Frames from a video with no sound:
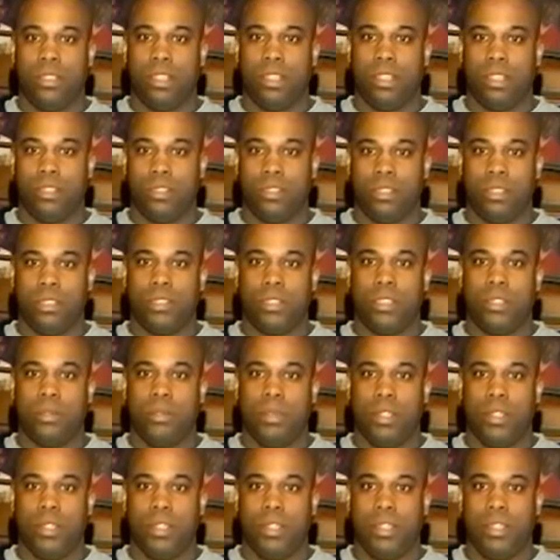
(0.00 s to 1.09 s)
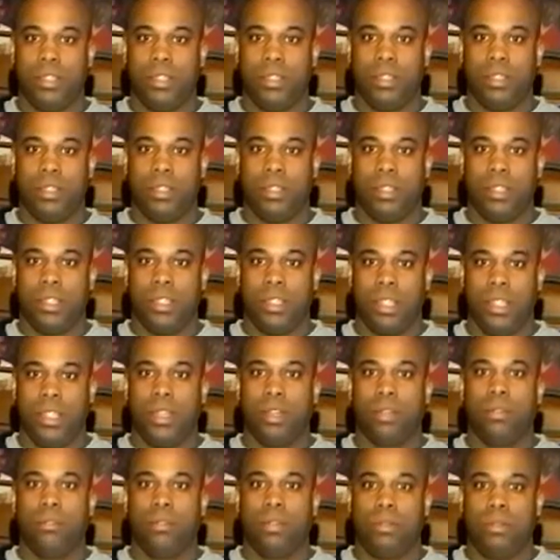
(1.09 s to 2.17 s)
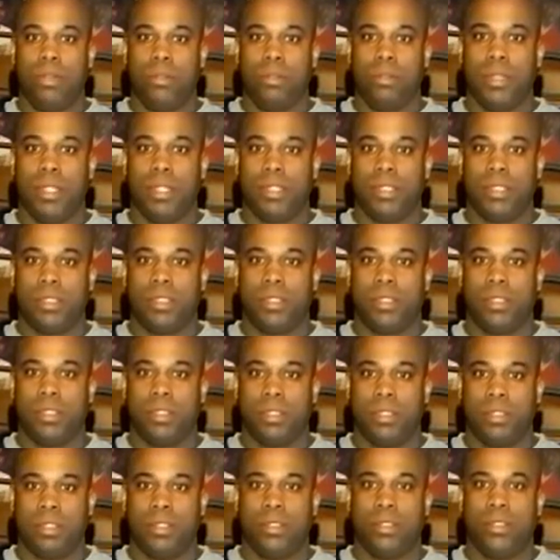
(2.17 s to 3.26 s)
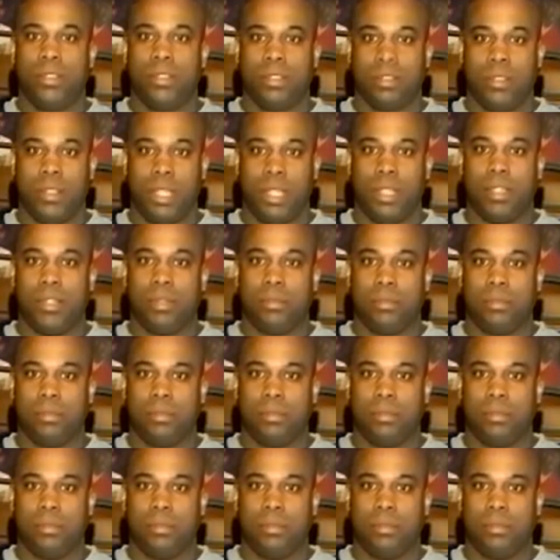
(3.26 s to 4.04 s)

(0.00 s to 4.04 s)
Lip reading: and towards the community. Derek will be missed. Thank you.